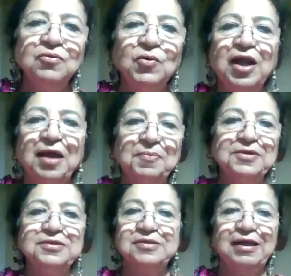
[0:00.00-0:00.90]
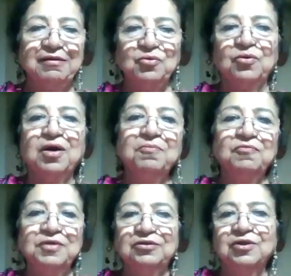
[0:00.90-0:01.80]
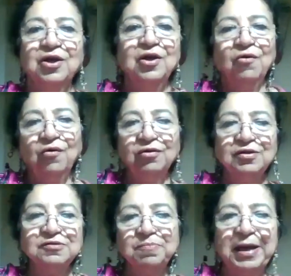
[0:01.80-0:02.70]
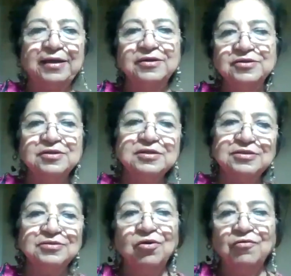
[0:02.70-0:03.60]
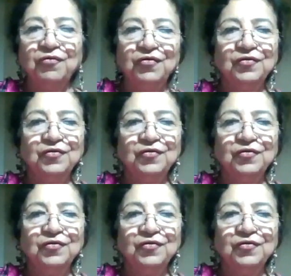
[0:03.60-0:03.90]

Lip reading: What happens, like you come with all these baggages of